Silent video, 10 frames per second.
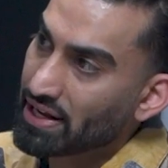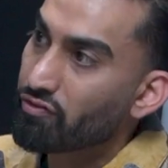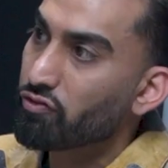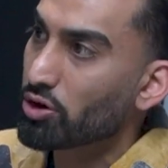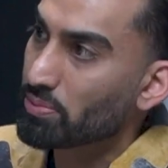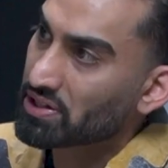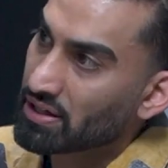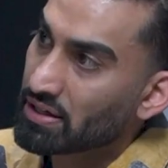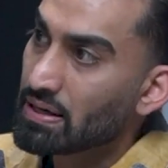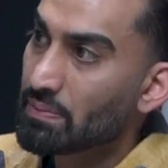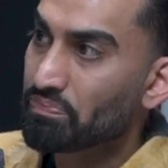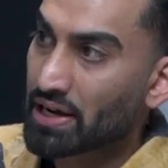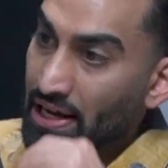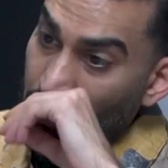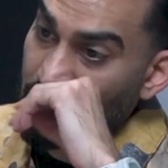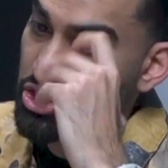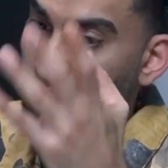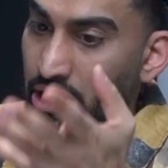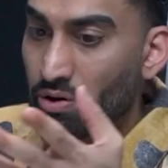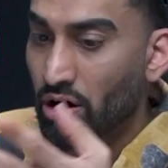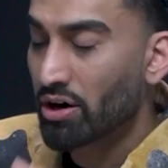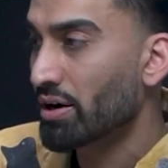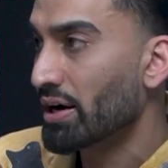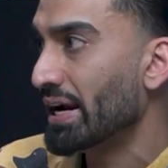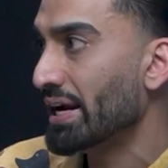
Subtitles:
formula. And I want to shout out our